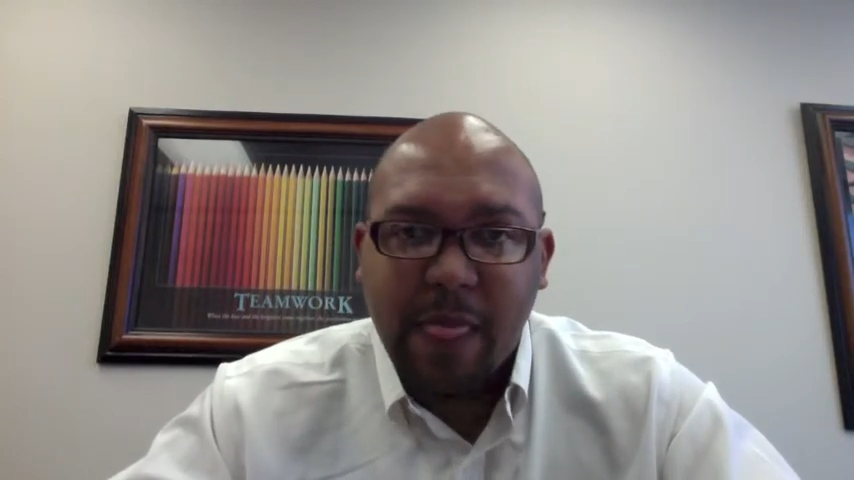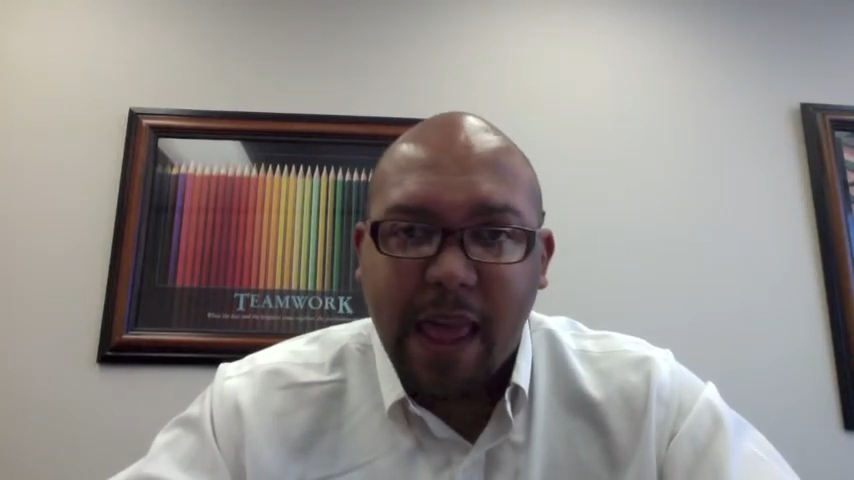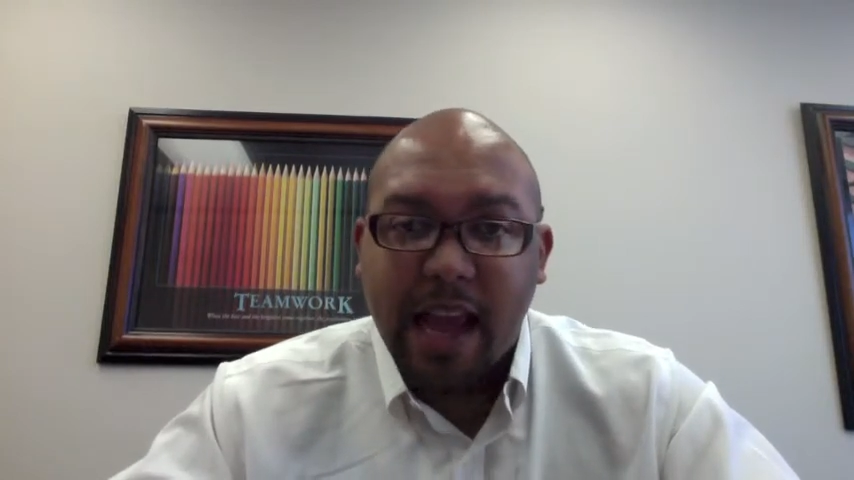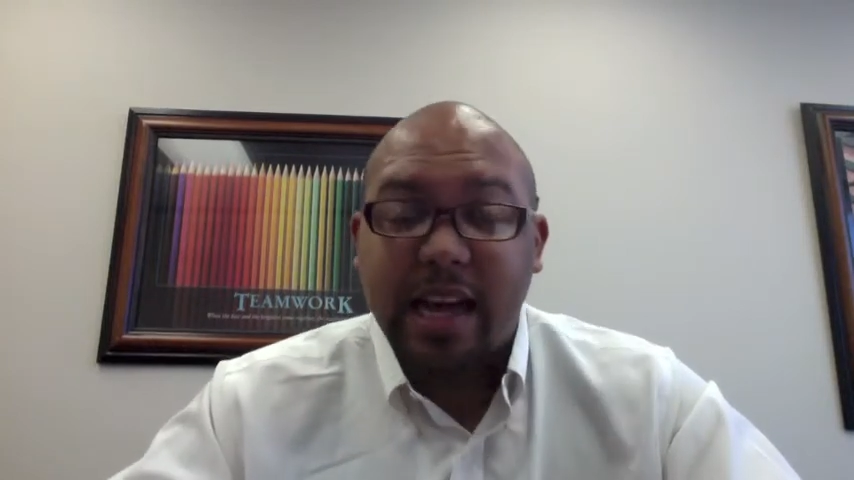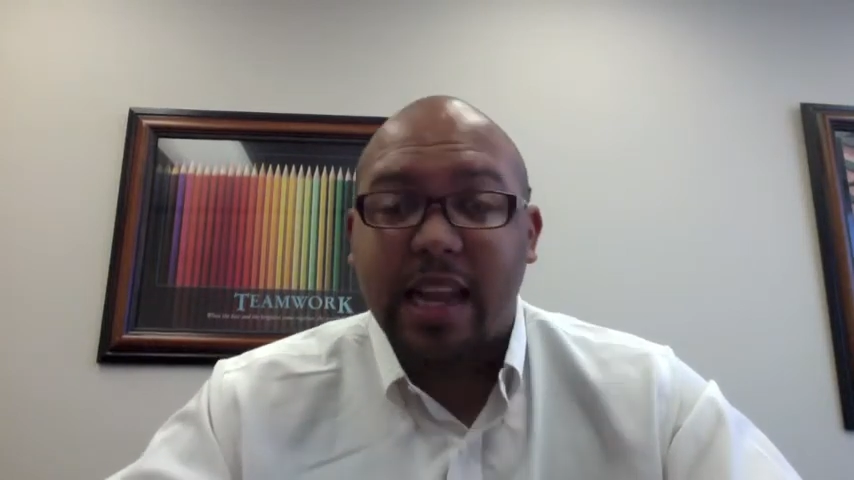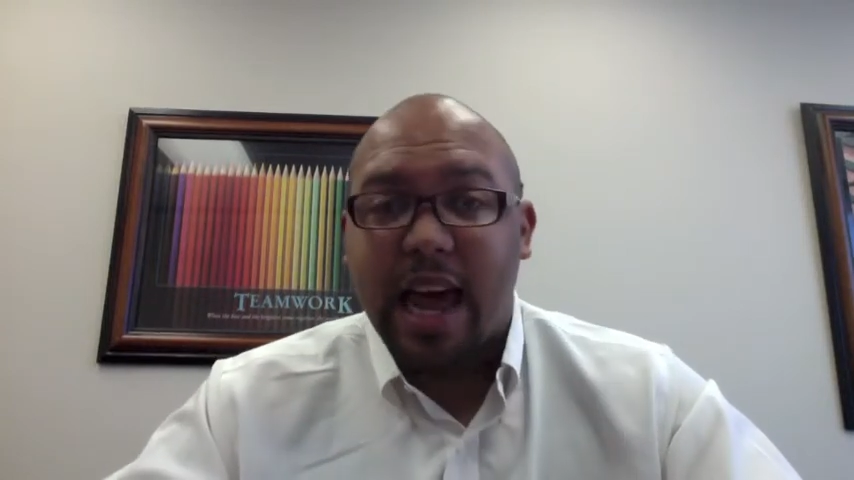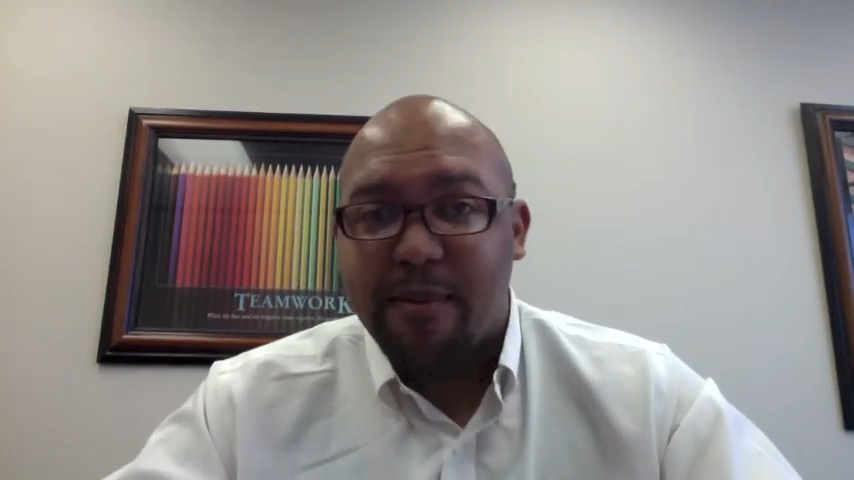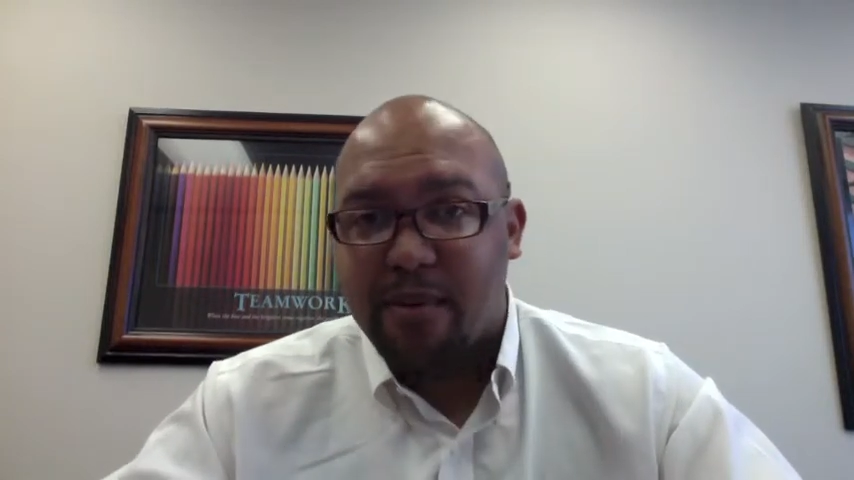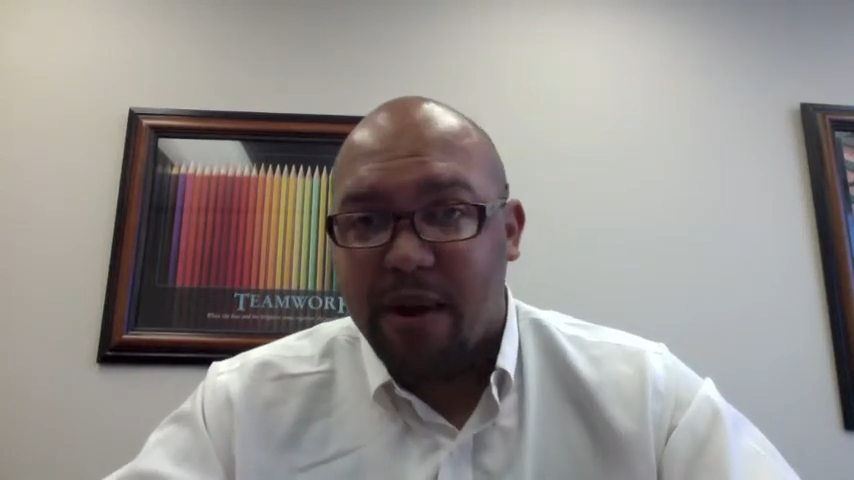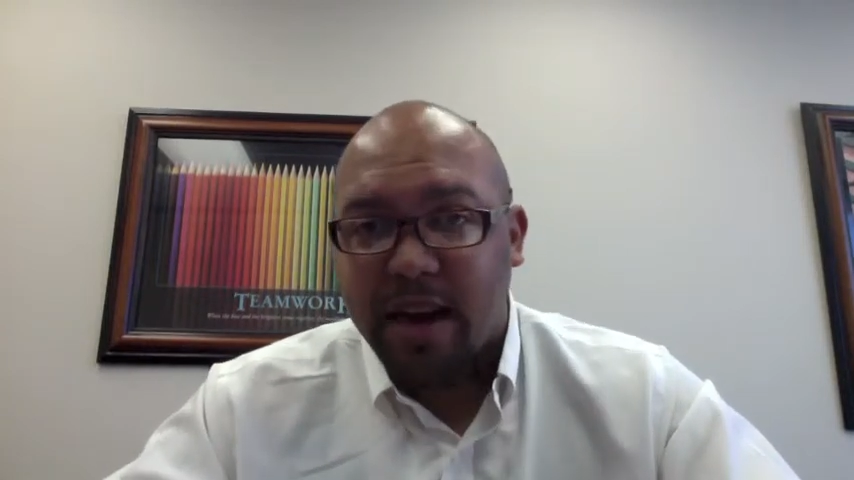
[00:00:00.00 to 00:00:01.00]
and
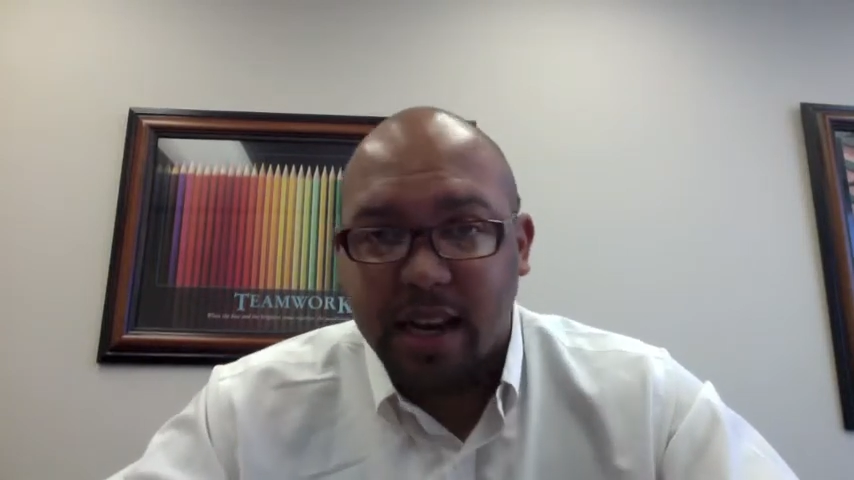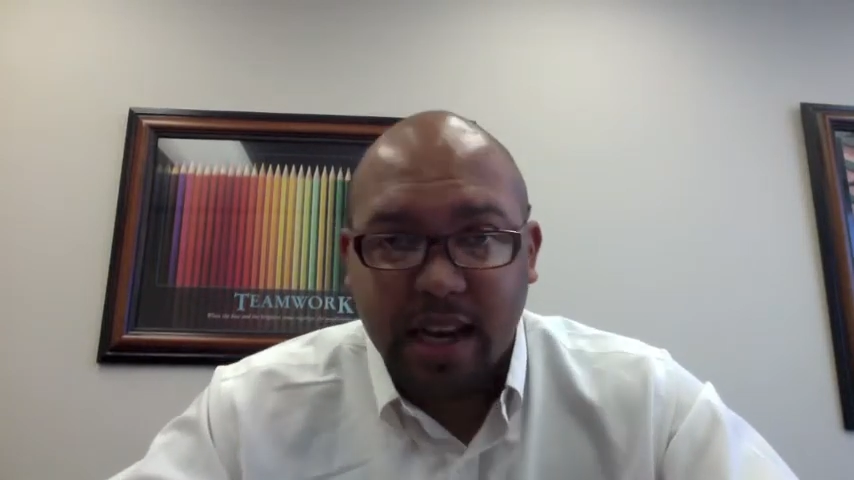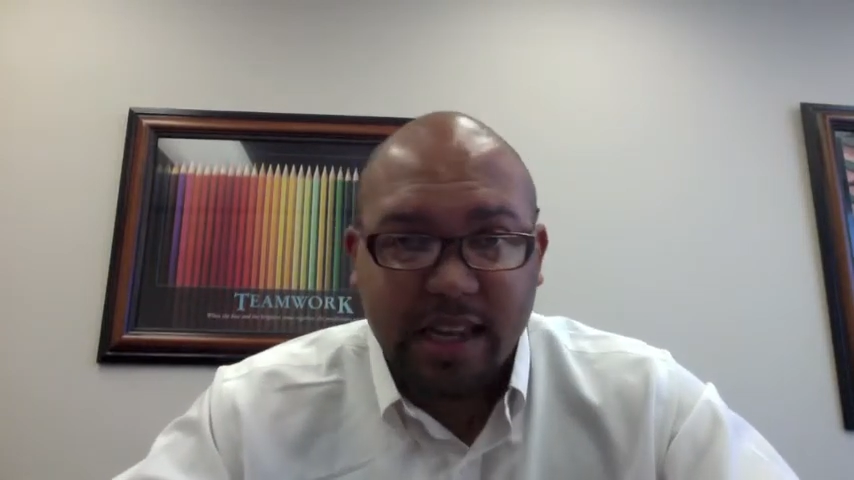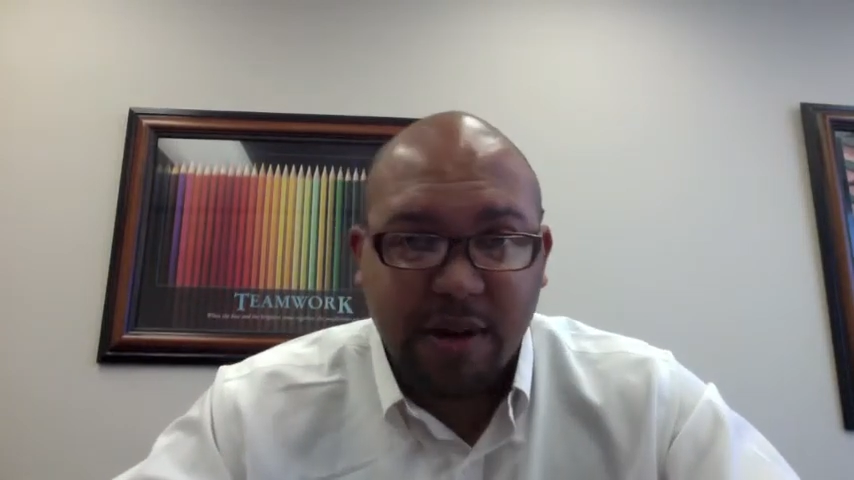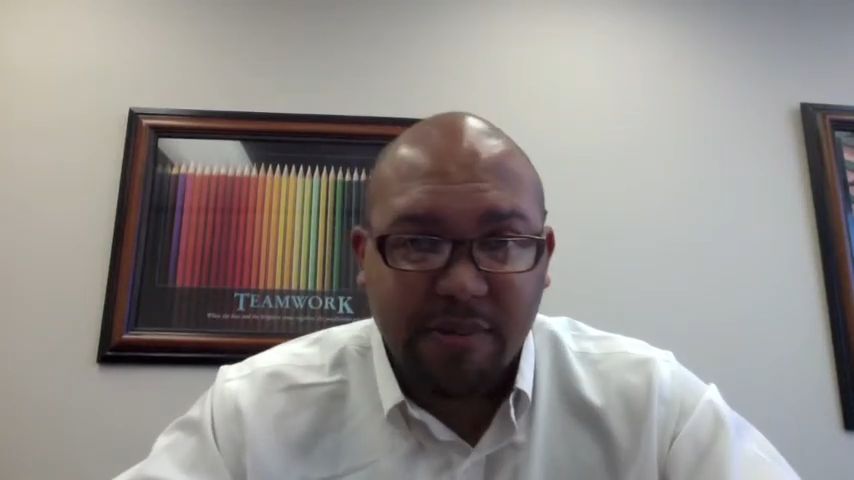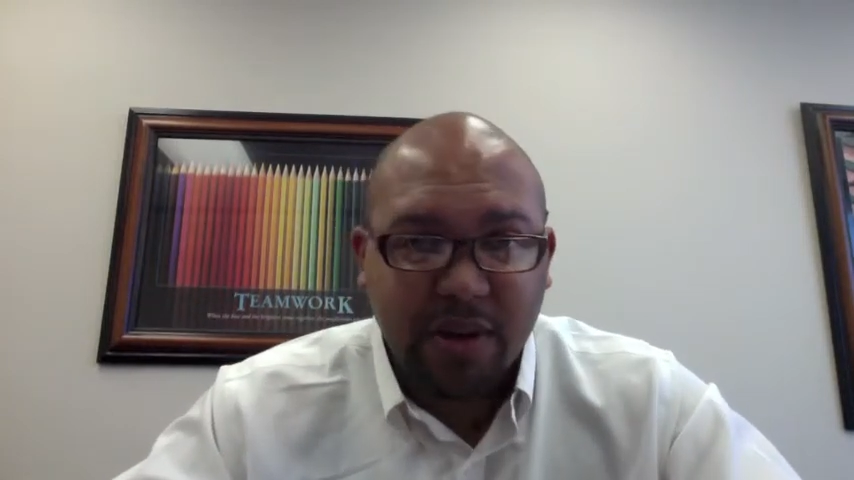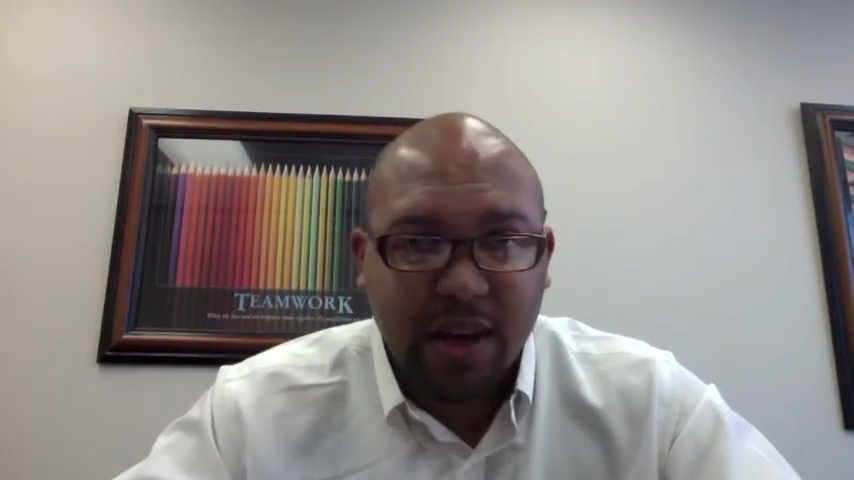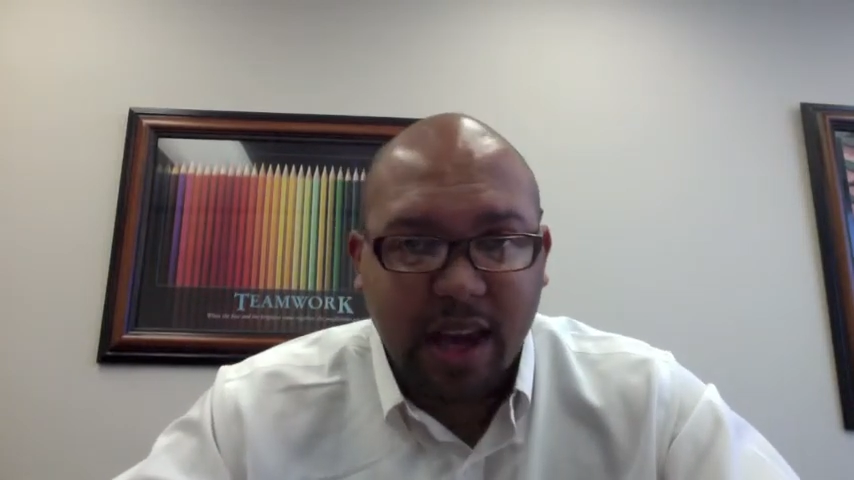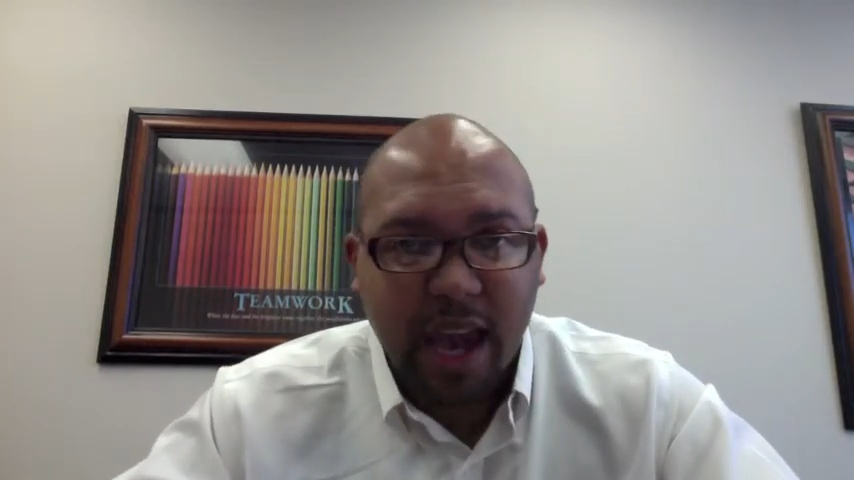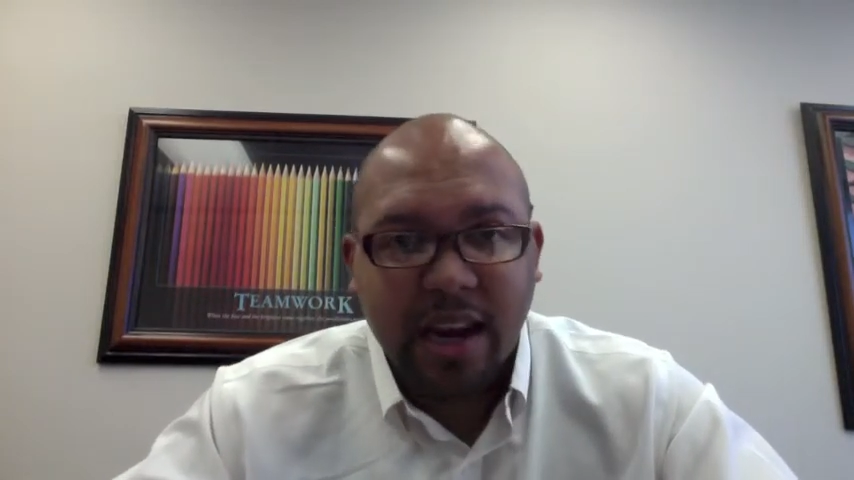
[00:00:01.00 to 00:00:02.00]
collaborate and
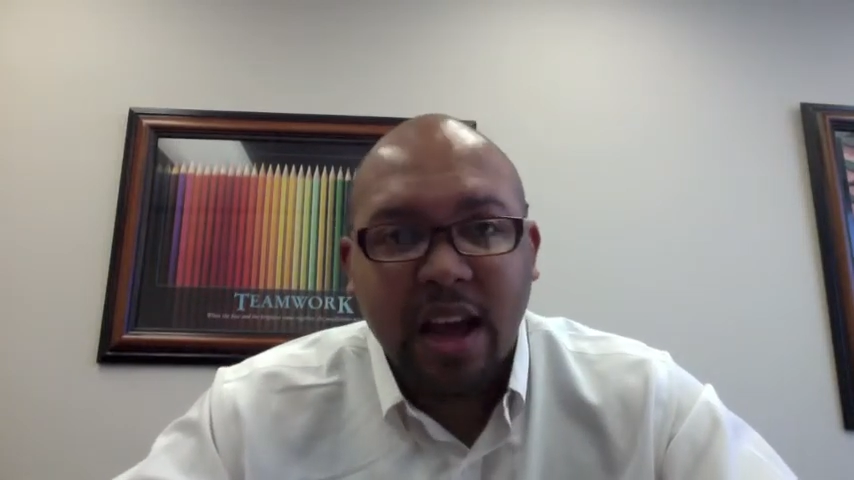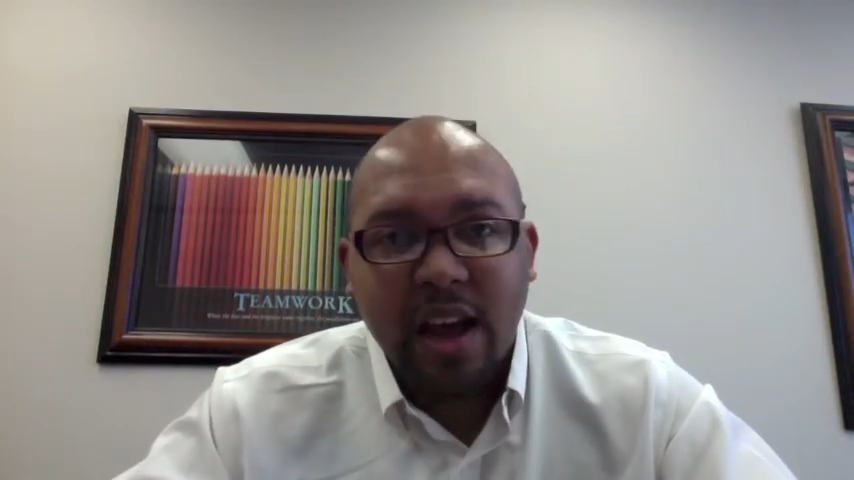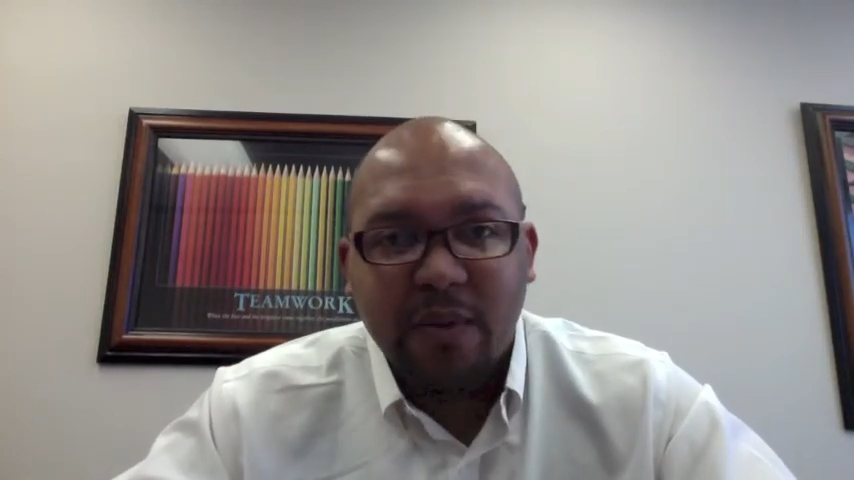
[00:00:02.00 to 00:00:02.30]
communicate